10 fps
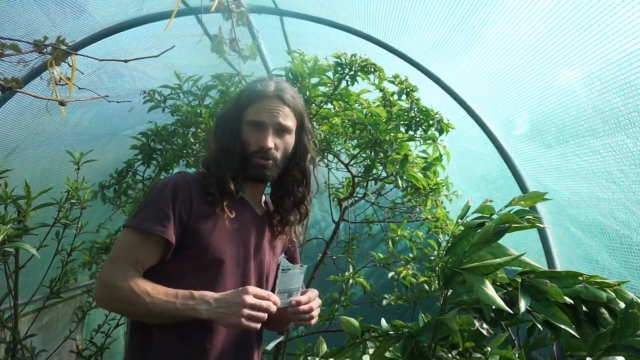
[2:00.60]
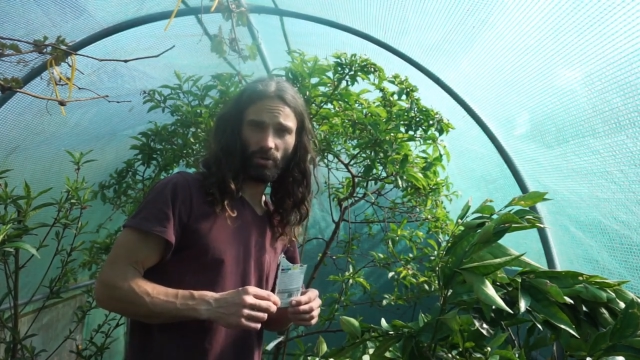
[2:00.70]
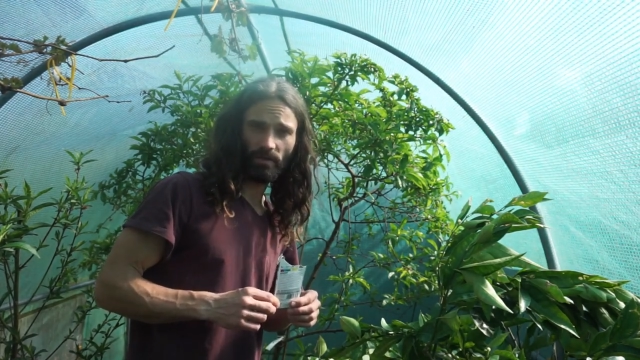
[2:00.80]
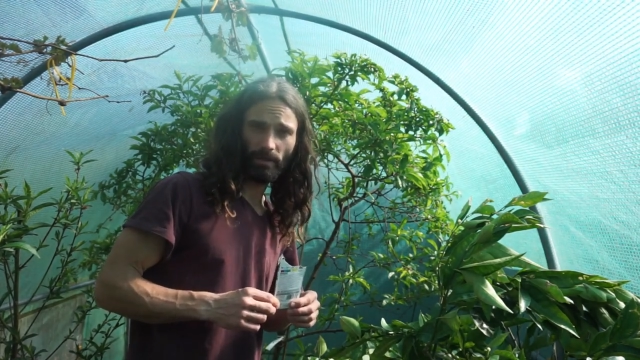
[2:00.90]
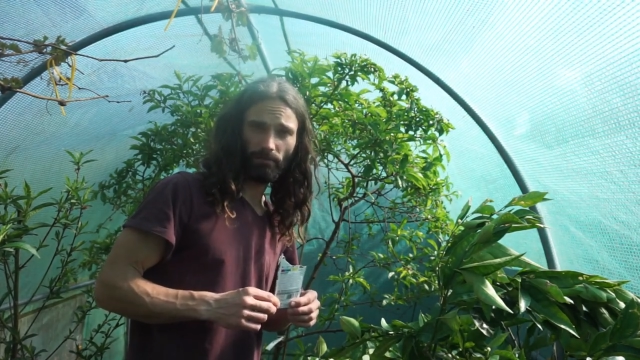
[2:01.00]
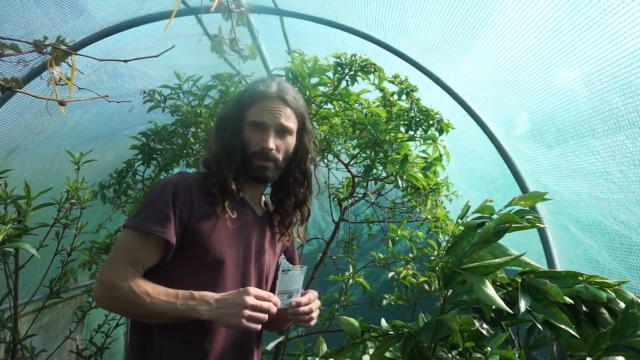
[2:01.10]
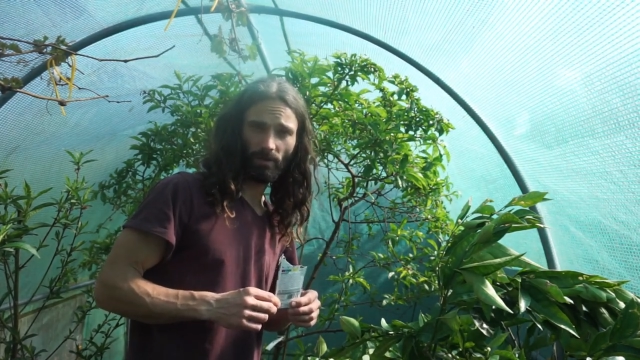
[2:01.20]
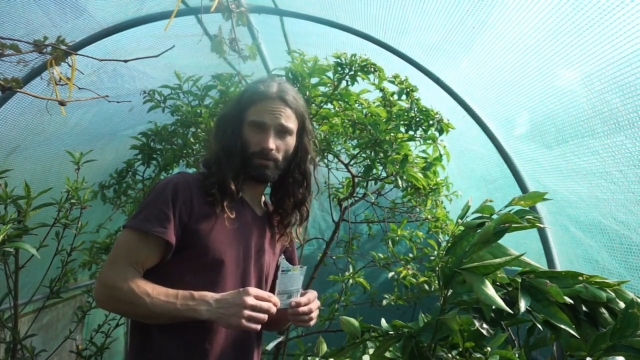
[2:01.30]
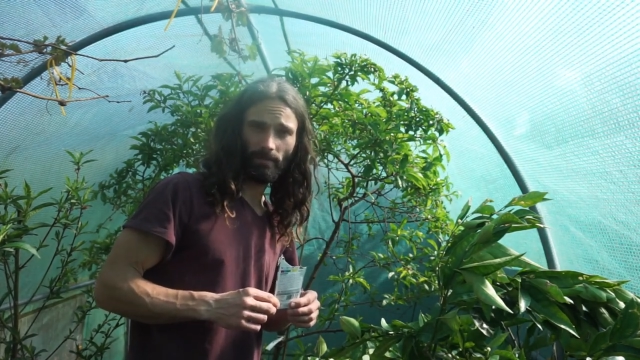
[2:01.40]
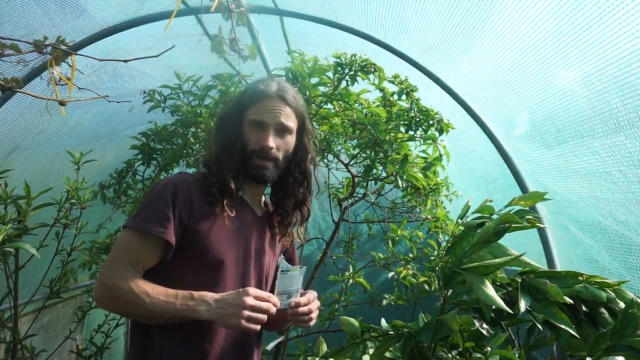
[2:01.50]
you can then
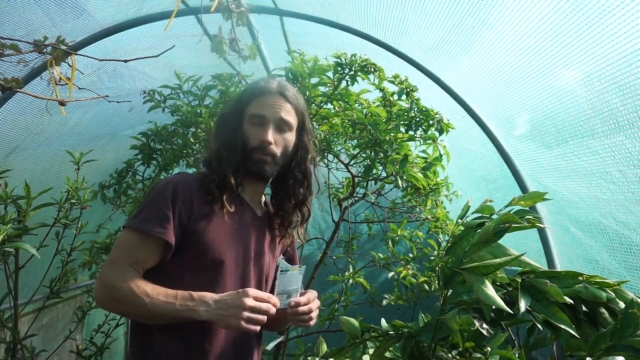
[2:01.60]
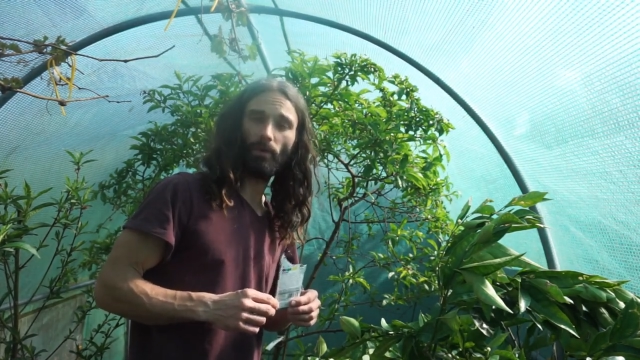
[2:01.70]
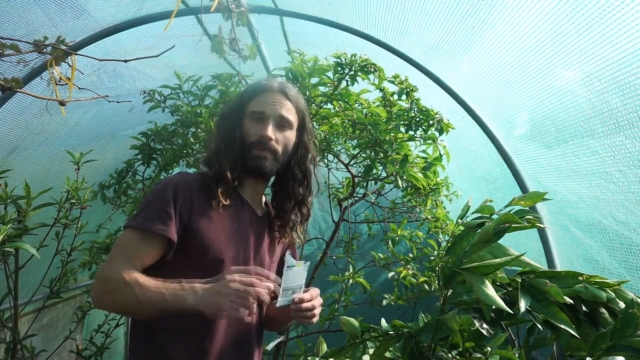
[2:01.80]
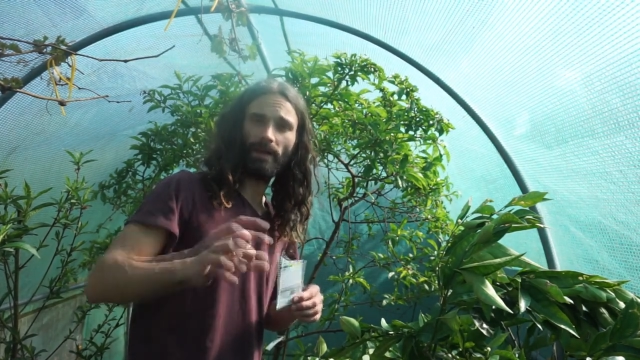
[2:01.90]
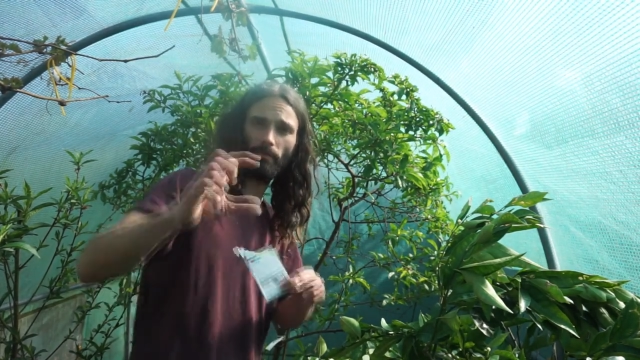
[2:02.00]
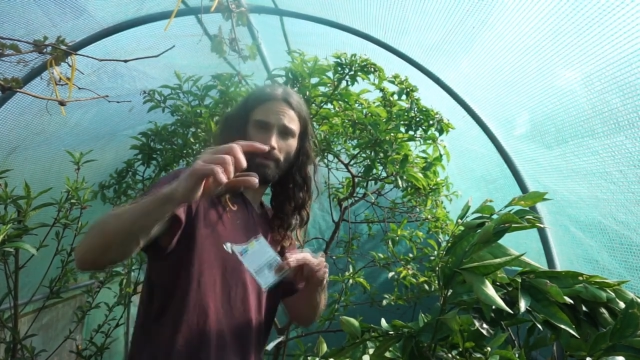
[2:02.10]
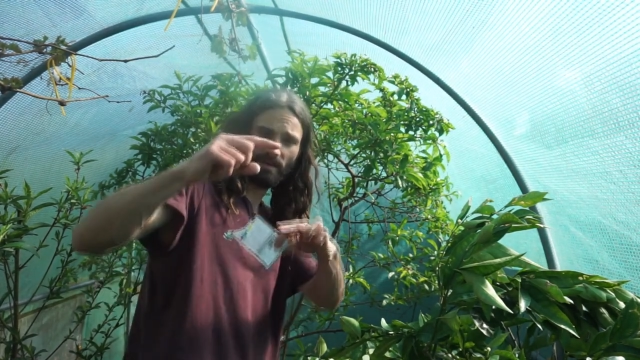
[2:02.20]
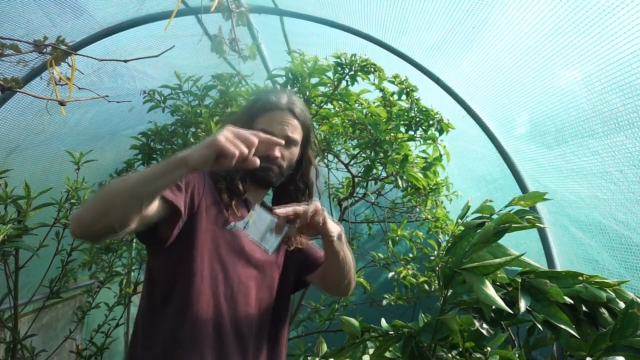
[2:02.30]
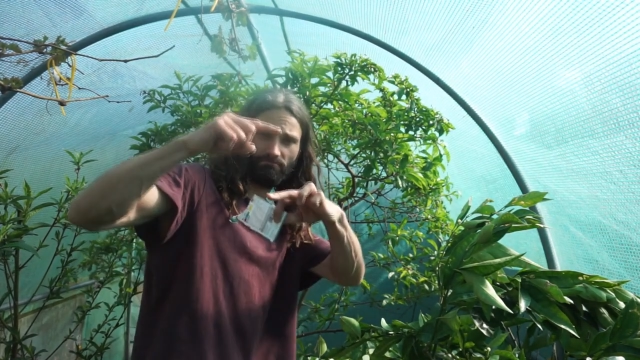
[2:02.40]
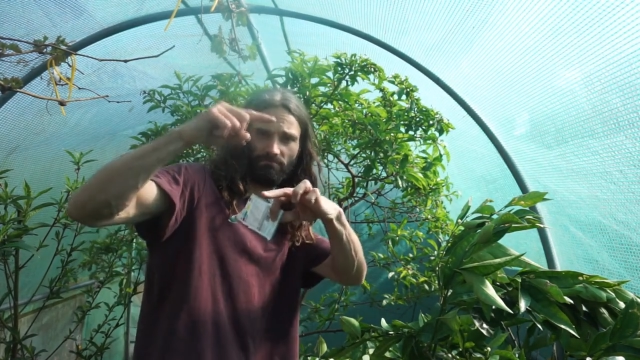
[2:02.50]
plant them out when they're about